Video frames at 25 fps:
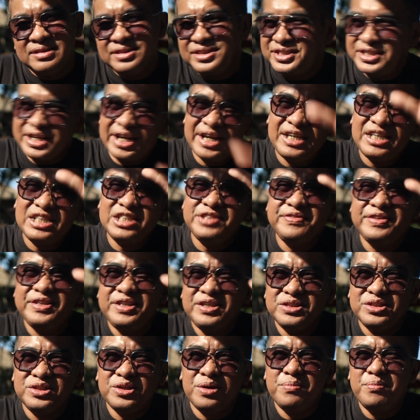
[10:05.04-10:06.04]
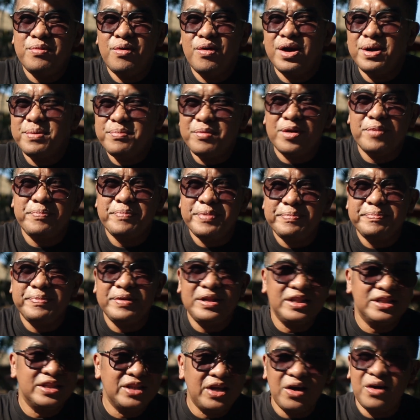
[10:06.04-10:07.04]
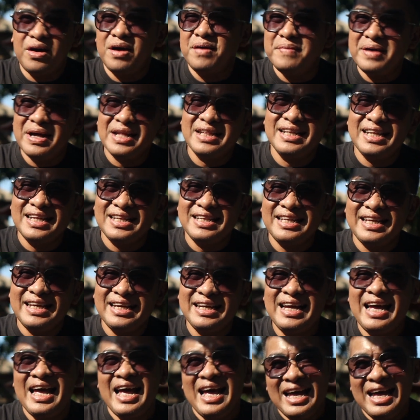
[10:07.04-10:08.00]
share this video so more and more people know about this thing